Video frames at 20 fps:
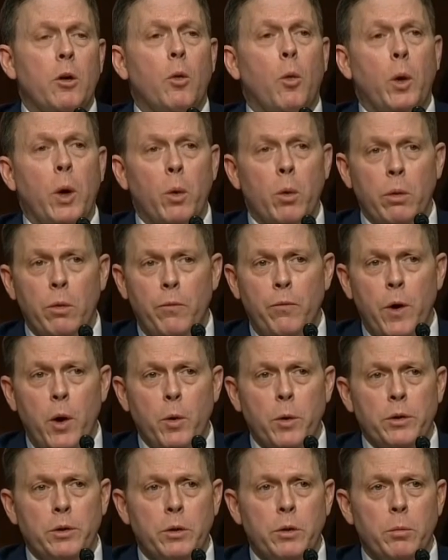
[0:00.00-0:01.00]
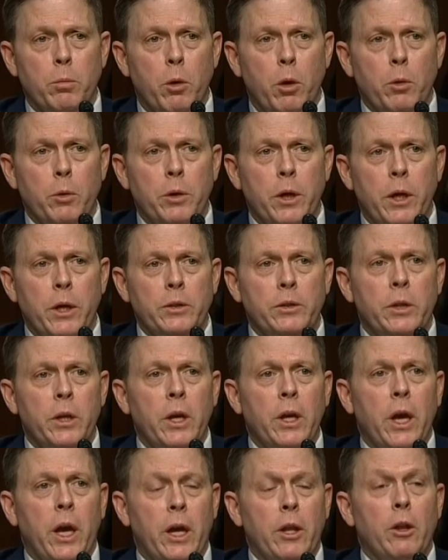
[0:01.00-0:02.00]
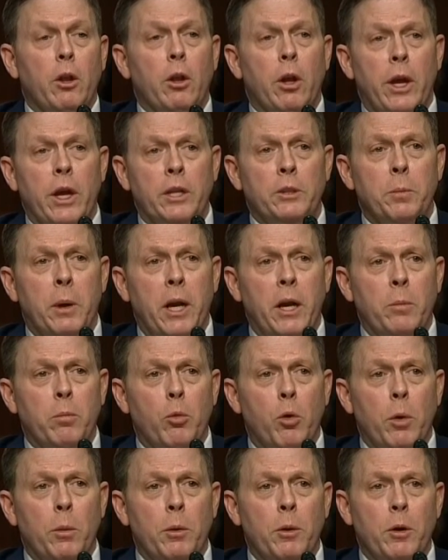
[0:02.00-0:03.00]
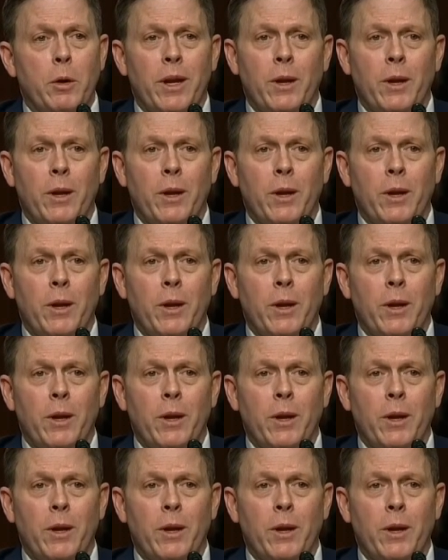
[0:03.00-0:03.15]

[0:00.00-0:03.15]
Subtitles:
We were the focus of the protest and the expanded perimeter,